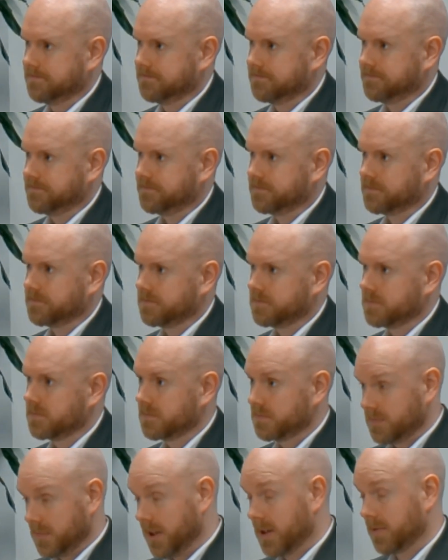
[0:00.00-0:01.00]
this gift
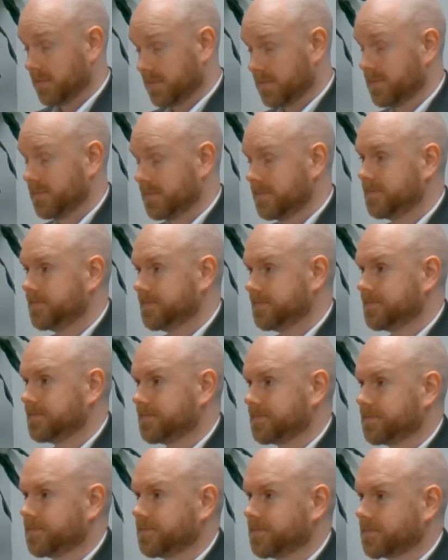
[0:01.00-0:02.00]
of £10,000.
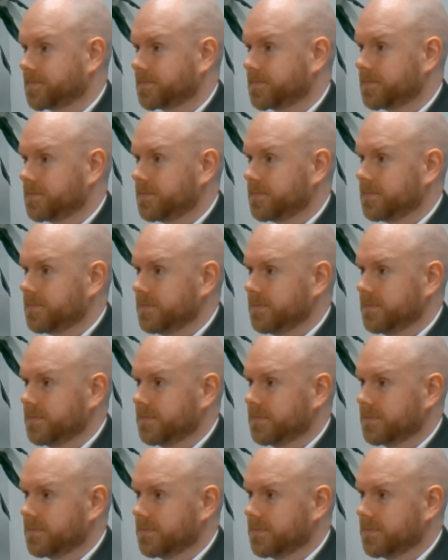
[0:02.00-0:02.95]
And